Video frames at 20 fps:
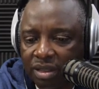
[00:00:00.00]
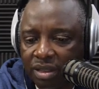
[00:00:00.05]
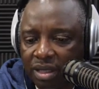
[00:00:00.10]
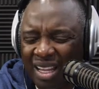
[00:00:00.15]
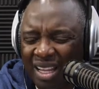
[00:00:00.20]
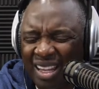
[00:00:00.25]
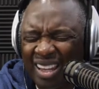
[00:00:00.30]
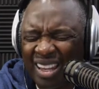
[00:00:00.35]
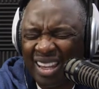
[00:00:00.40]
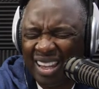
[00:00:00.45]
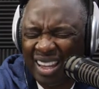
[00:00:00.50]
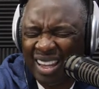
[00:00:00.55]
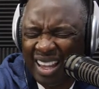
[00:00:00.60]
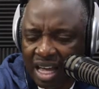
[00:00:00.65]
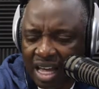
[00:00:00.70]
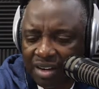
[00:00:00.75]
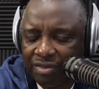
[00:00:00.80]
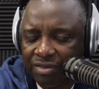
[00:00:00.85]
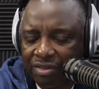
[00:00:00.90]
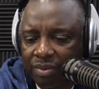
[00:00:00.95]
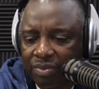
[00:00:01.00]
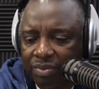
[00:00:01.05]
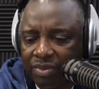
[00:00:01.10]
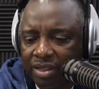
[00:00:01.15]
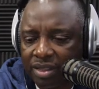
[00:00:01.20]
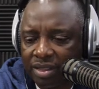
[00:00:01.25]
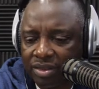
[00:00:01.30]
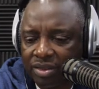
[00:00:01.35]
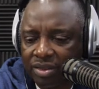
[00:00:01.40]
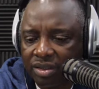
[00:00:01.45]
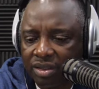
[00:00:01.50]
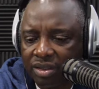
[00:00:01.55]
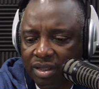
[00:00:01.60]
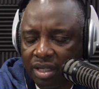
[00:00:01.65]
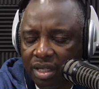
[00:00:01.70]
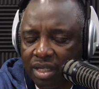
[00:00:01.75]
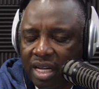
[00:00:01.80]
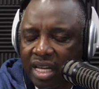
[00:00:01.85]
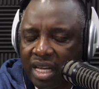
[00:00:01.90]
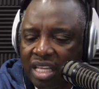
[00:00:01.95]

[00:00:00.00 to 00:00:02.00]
A lot from this. Now,